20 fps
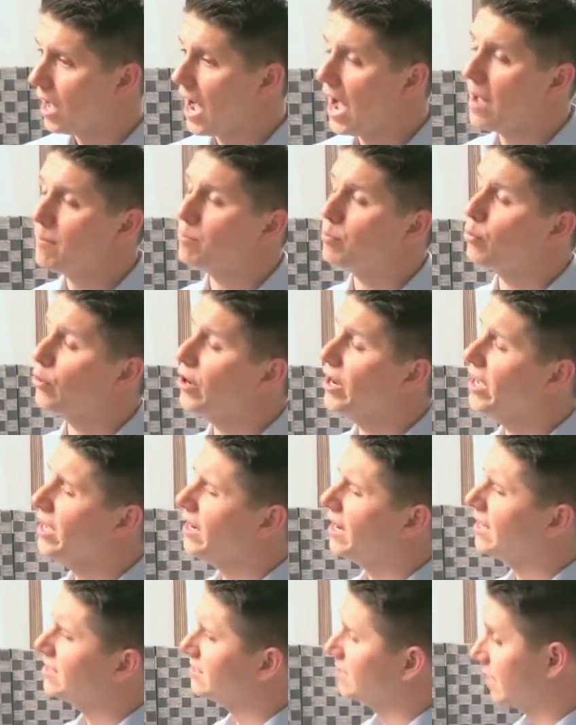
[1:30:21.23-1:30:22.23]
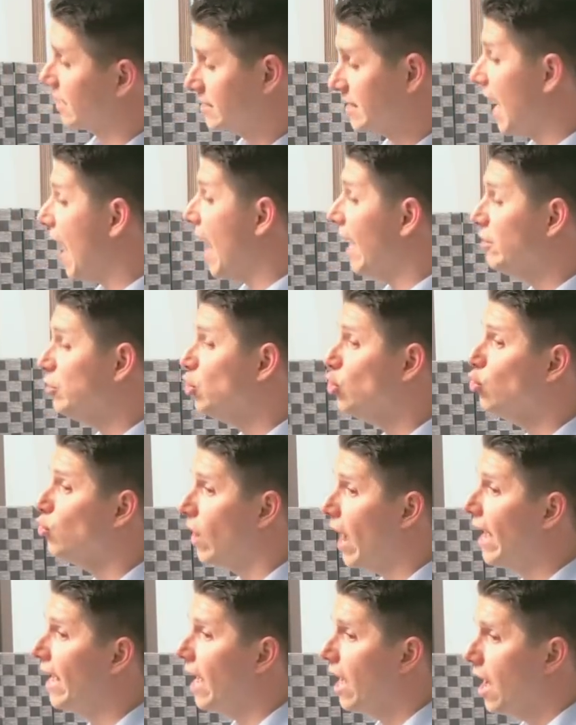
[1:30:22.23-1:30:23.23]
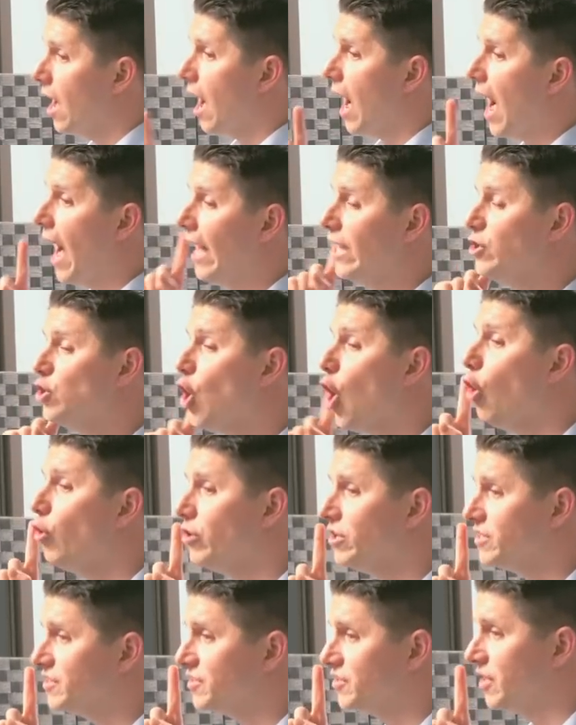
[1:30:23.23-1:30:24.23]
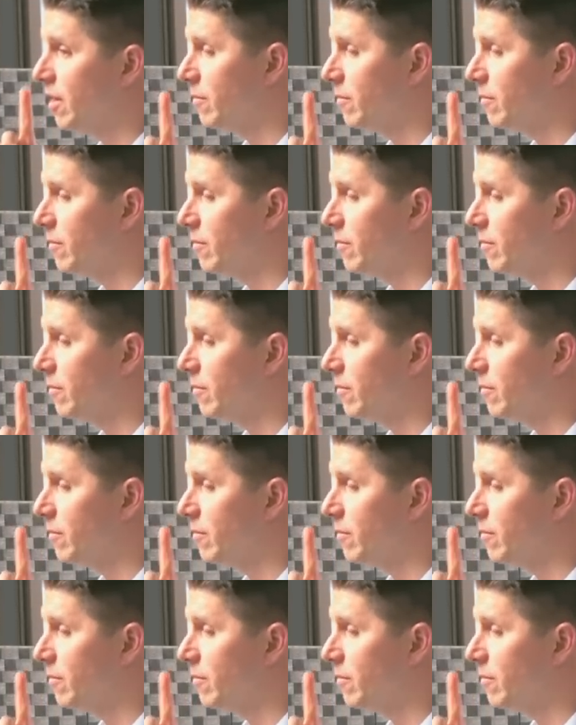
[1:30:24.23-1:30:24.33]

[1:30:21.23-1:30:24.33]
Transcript: I prayed, I said, because I knew, I, I noticed